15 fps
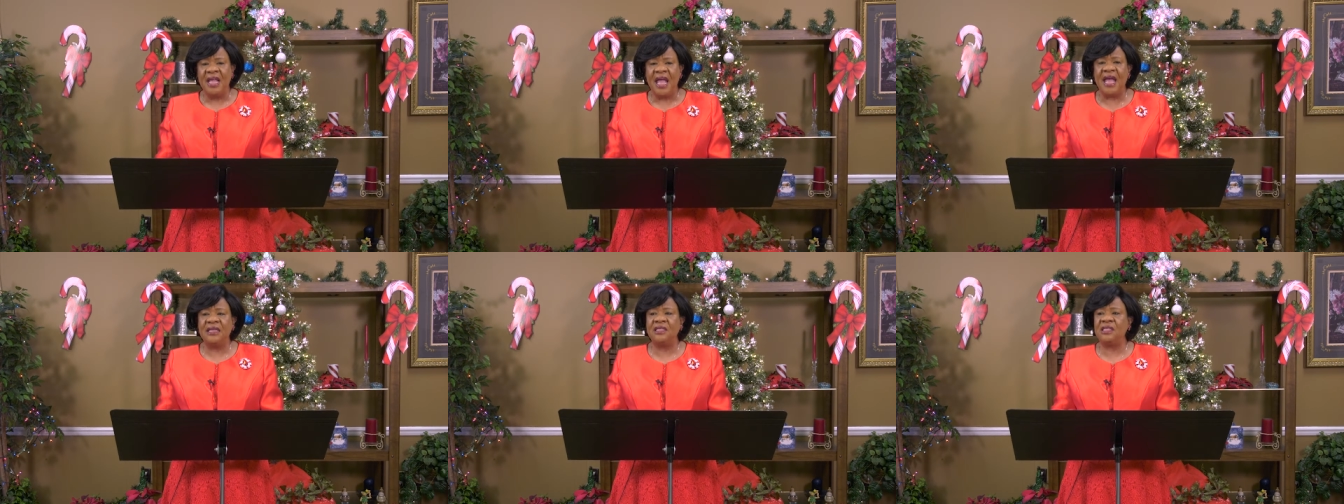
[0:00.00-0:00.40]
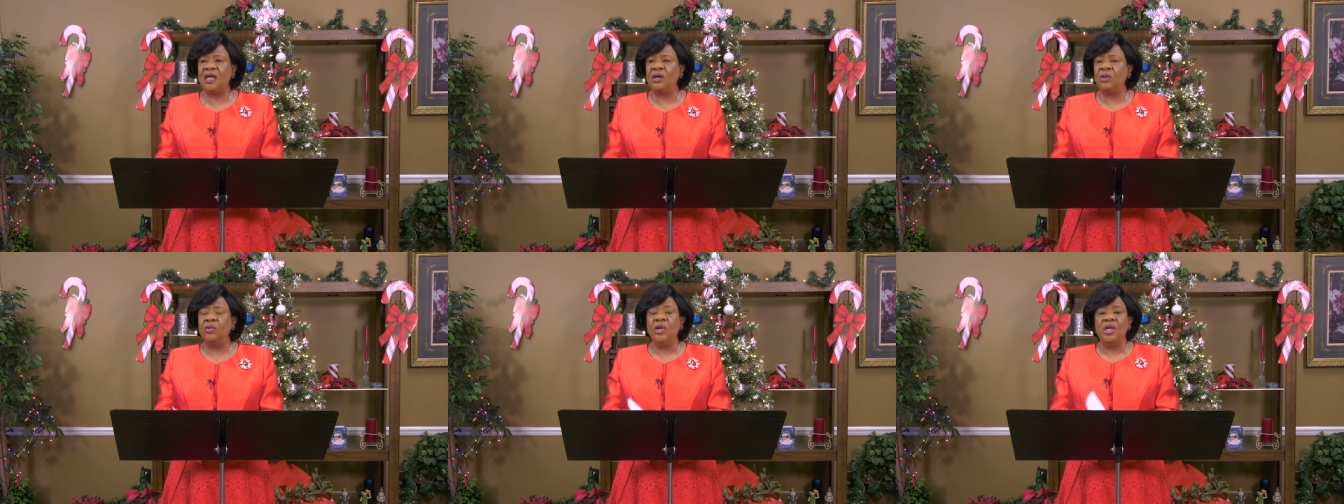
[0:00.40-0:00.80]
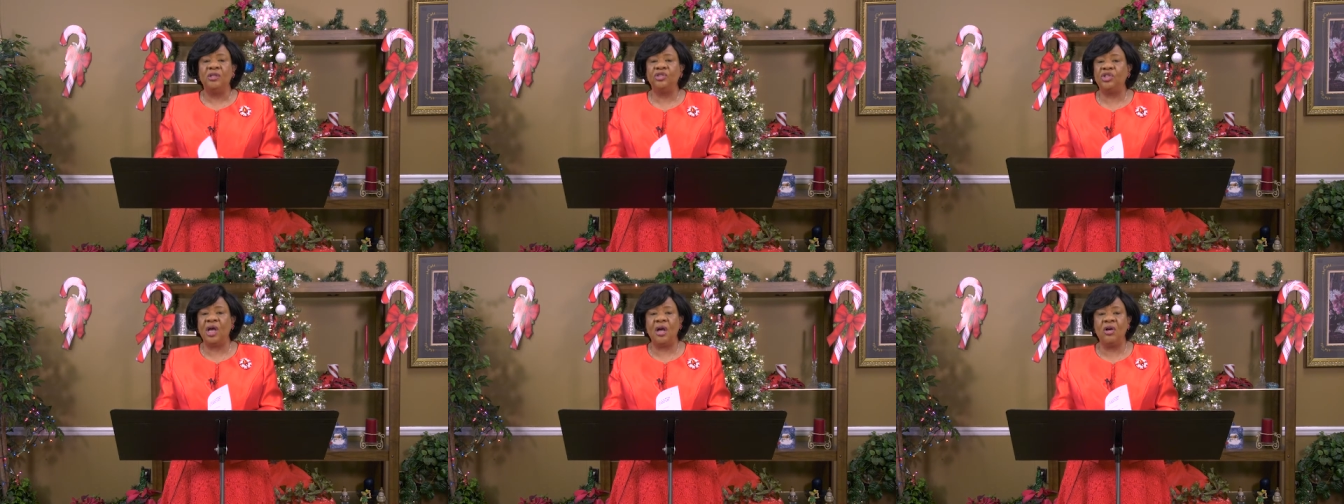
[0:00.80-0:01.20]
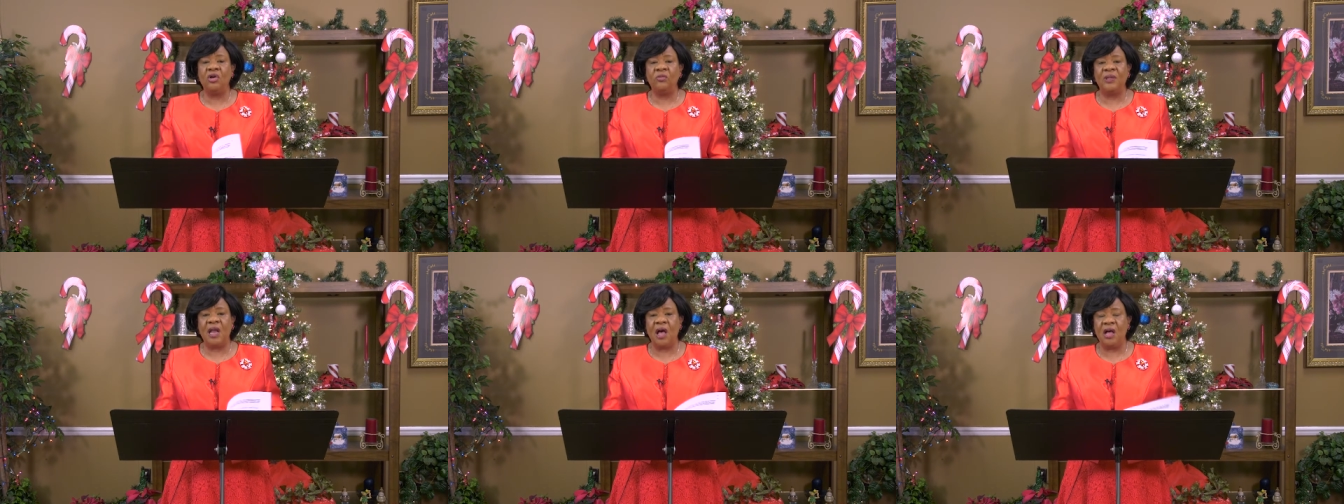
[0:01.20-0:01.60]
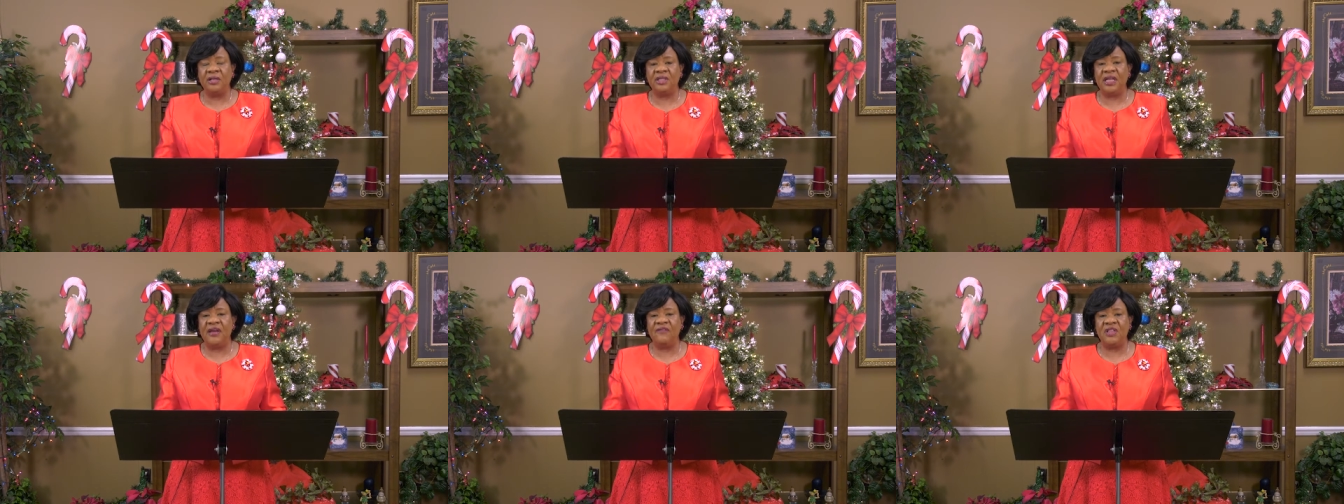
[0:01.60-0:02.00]
And so Job
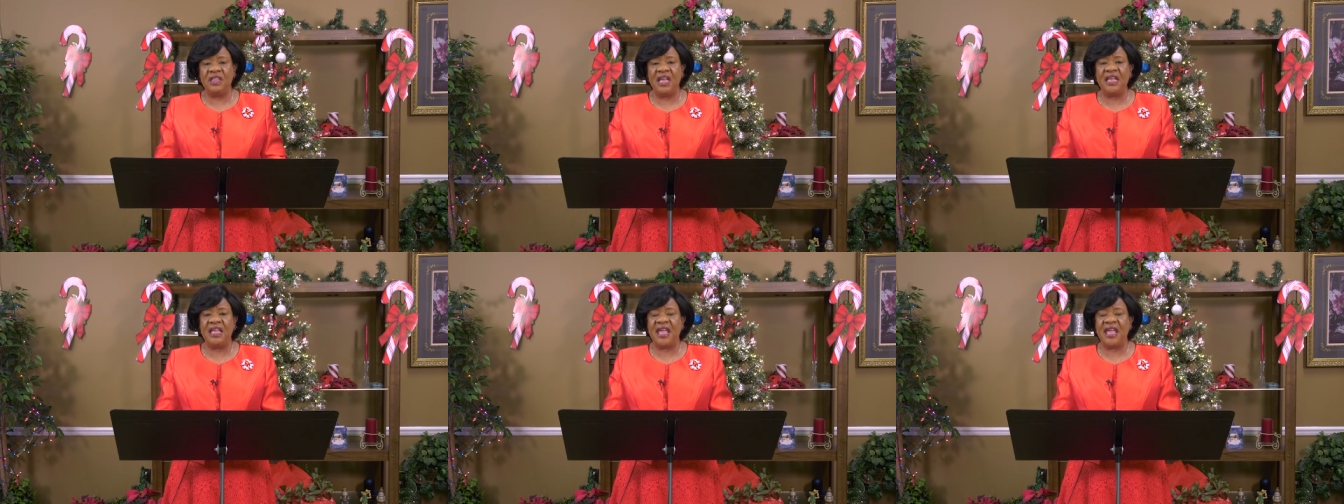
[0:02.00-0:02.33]
lost everything